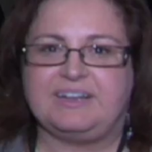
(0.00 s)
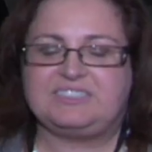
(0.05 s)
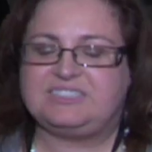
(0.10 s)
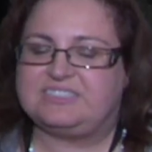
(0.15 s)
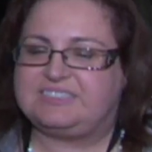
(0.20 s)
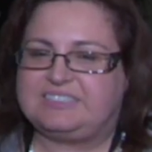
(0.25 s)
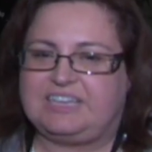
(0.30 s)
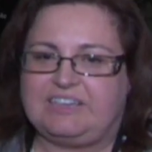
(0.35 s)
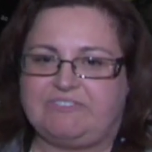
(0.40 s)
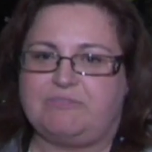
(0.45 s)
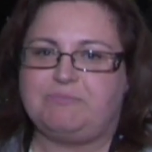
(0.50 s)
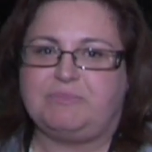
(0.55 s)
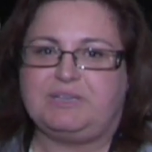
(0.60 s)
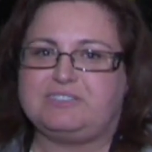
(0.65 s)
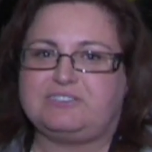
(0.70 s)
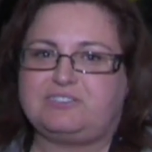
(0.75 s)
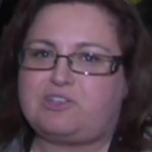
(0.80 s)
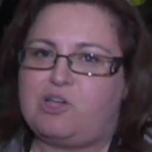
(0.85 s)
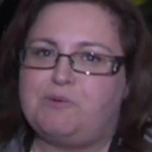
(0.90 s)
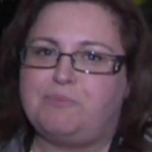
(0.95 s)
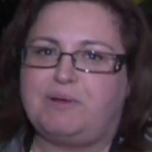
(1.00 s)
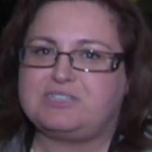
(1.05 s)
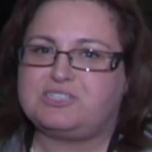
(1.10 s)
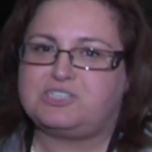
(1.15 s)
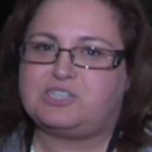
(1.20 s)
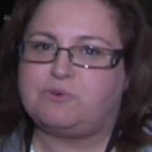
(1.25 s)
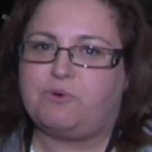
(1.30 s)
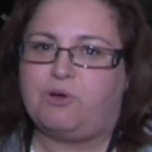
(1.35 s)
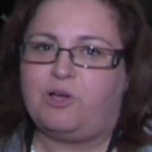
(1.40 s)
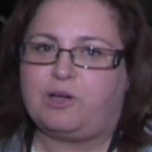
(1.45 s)
It's just giving me so
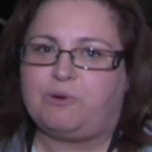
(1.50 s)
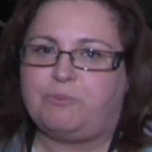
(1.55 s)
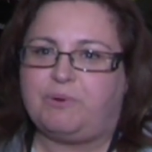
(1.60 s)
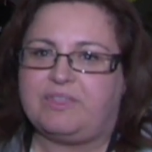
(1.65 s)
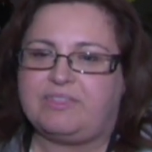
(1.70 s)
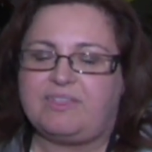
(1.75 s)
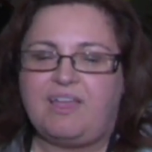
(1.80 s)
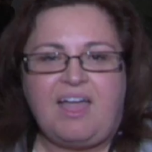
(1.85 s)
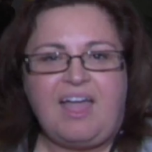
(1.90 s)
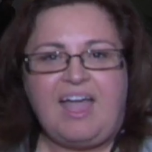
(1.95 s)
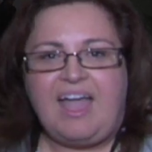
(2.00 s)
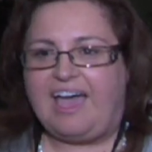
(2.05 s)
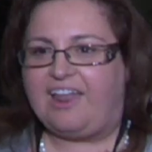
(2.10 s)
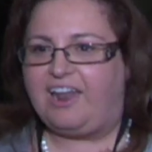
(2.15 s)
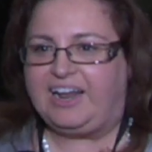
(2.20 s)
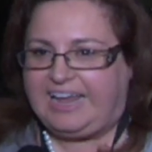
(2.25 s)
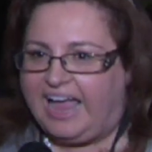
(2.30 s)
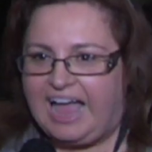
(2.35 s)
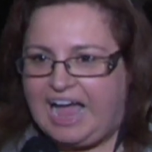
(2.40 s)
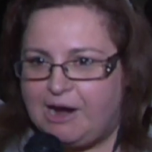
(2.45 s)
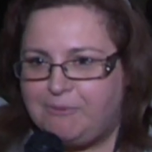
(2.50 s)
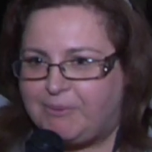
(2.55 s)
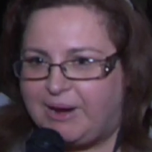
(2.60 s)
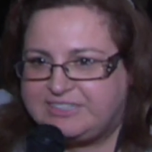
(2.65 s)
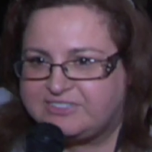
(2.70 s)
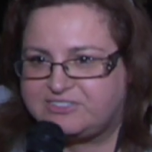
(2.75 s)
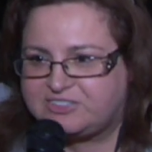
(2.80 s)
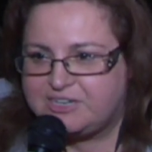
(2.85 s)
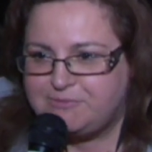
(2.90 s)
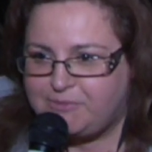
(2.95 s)
much to work with, and I can't
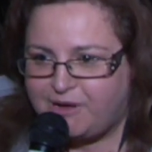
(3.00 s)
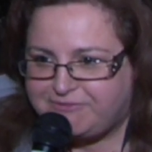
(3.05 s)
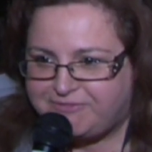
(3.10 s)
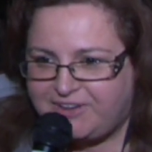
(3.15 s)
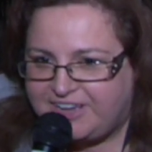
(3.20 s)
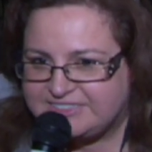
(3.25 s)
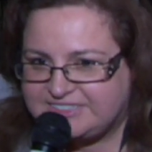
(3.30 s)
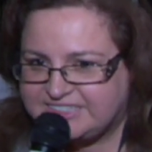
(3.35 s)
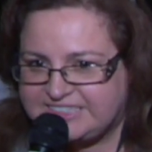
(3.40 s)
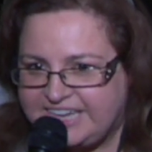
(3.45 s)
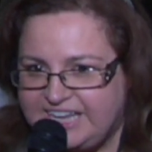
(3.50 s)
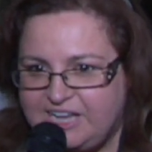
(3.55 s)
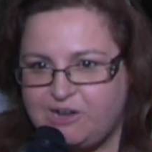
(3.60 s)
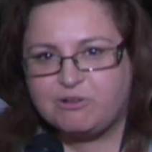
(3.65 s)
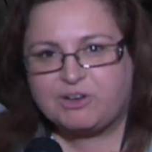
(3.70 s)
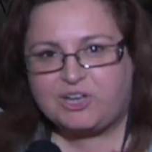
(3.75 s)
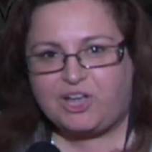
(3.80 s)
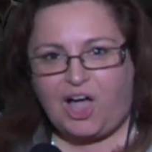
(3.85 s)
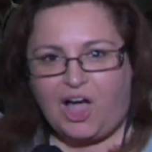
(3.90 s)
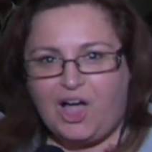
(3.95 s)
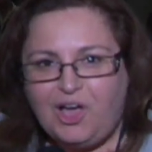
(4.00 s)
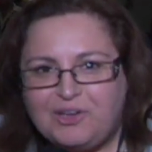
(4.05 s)
wait to do my first deal. Go!